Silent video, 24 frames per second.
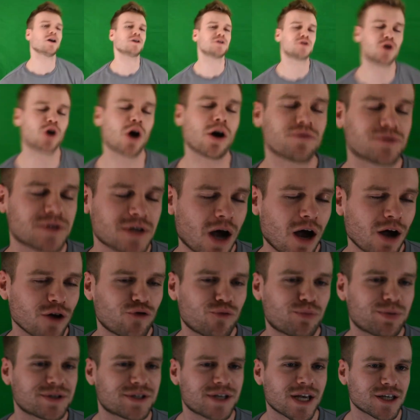Is your office
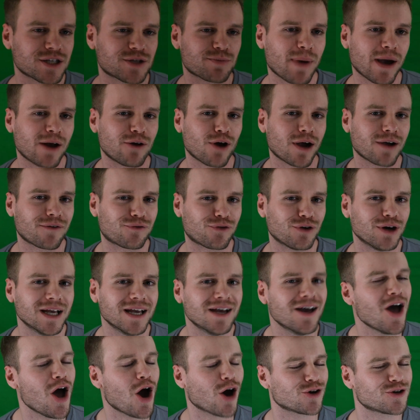100% spider egg
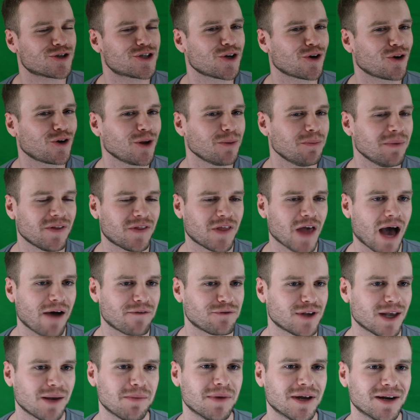free, or does it only meet the
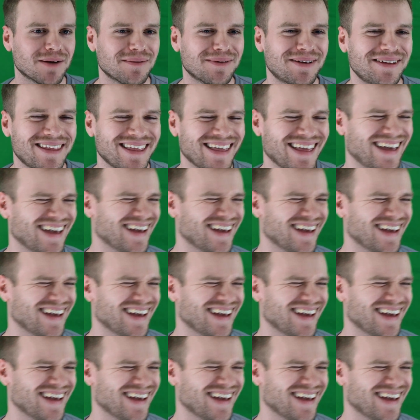FDA minimum?